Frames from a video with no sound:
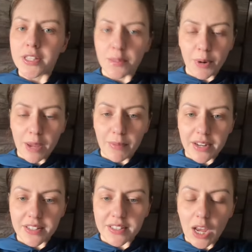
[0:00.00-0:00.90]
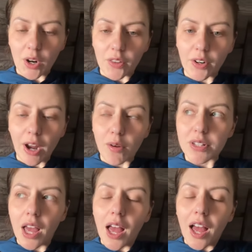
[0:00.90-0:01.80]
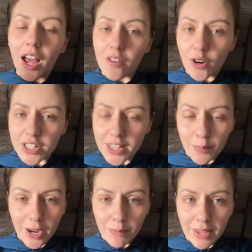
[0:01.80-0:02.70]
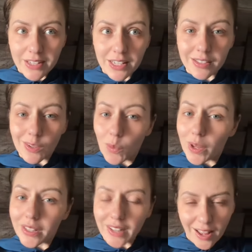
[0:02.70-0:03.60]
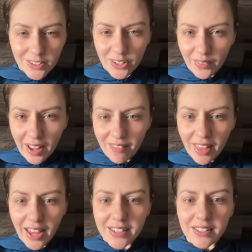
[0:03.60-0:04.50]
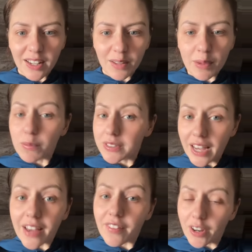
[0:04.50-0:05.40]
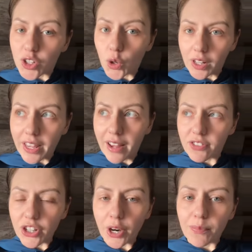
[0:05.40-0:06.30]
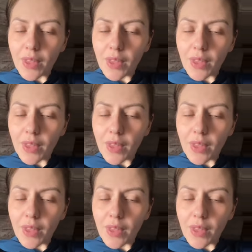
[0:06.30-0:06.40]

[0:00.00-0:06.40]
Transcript: the praying mantis down on the ground. Unfortunately, the praying mantis will not survive that. It will die very shortly after.